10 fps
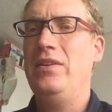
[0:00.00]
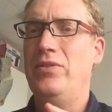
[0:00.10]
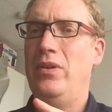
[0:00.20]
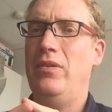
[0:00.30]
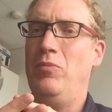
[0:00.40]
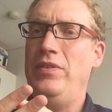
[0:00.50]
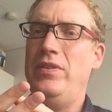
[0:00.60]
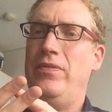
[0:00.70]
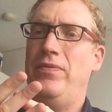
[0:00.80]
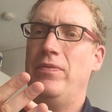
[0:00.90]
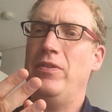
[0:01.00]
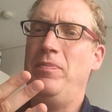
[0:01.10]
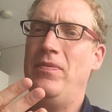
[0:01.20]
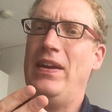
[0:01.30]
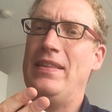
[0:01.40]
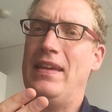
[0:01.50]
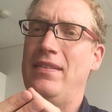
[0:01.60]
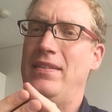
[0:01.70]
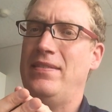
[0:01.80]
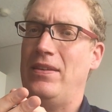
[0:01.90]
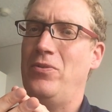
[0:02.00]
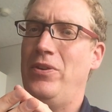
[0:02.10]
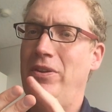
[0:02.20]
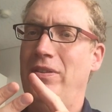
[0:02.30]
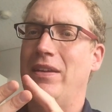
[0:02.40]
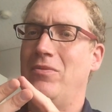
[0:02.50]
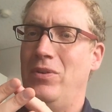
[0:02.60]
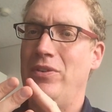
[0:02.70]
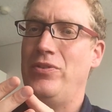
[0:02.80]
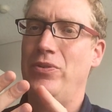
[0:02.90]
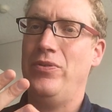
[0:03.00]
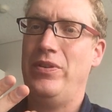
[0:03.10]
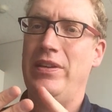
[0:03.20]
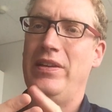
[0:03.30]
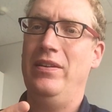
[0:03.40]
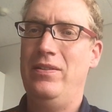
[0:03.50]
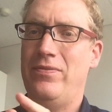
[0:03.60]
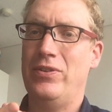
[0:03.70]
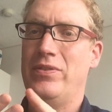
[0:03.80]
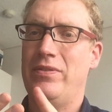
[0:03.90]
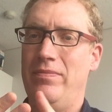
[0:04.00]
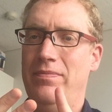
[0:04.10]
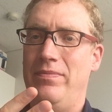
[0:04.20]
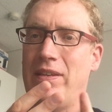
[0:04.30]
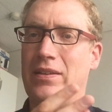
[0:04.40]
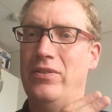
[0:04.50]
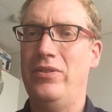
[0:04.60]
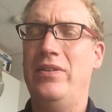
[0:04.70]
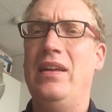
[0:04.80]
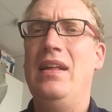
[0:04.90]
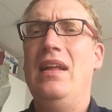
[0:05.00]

So once you provide that list in order, like 1, 2, 3, first, second, third,